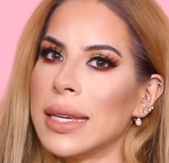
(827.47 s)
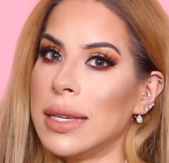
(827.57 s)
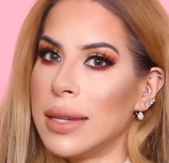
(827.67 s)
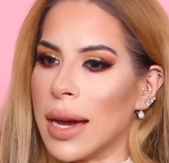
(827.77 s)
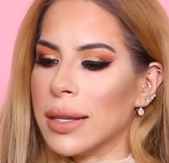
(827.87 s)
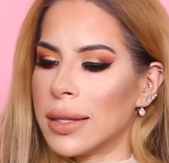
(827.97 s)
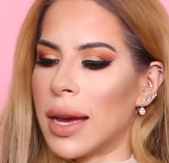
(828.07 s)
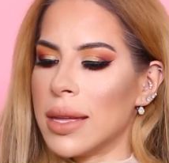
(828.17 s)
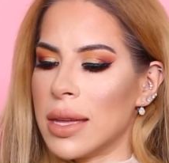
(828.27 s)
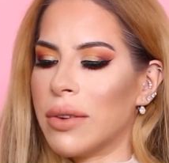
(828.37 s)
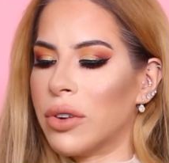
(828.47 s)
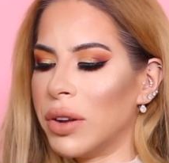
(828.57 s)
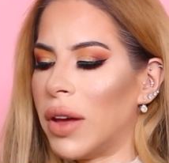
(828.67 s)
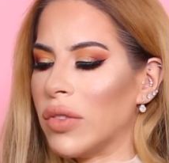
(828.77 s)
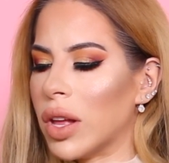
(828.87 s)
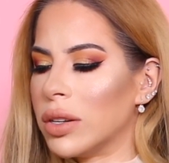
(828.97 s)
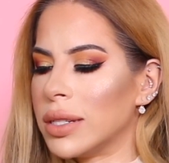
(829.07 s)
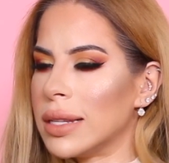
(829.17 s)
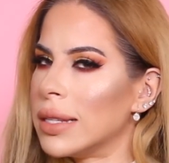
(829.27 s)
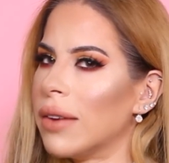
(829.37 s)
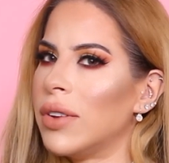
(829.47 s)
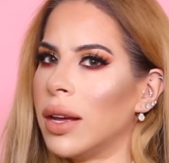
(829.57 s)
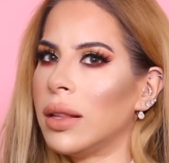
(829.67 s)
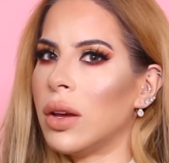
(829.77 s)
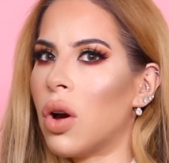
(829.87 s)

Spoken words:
Yes, I think $45 is definitely